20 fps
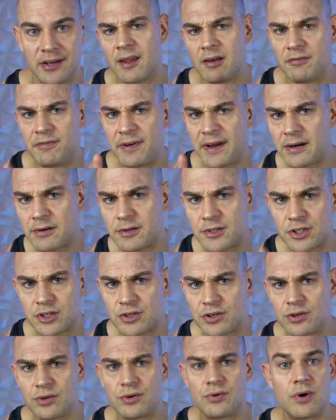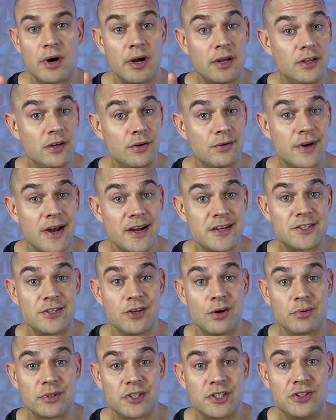Vigorous crew, you guys
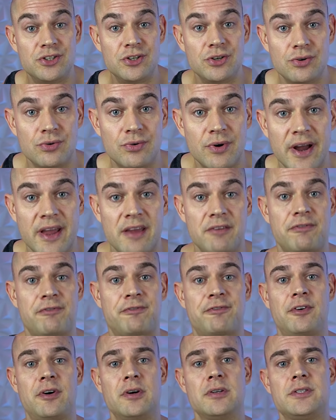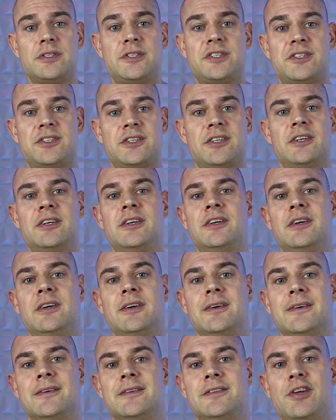know what to do. A front
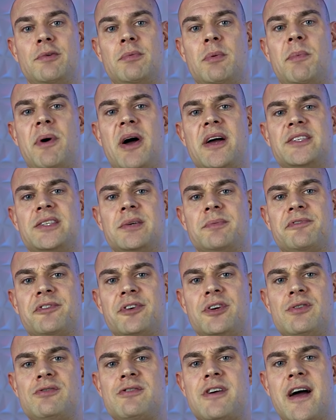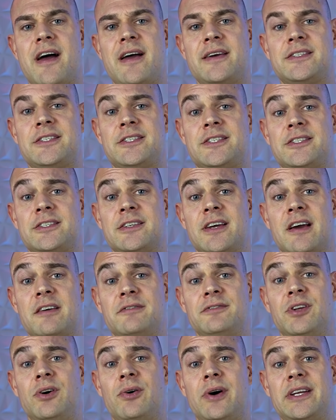double bicep for you guys. I
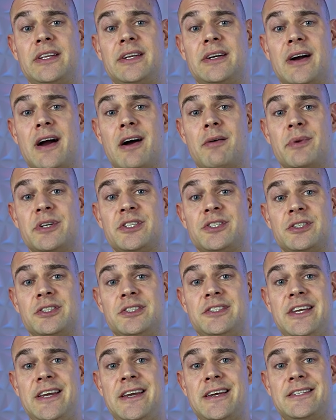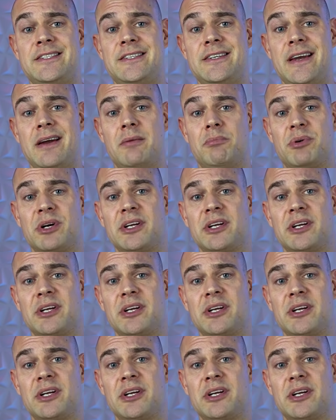have no idea how much DHEA and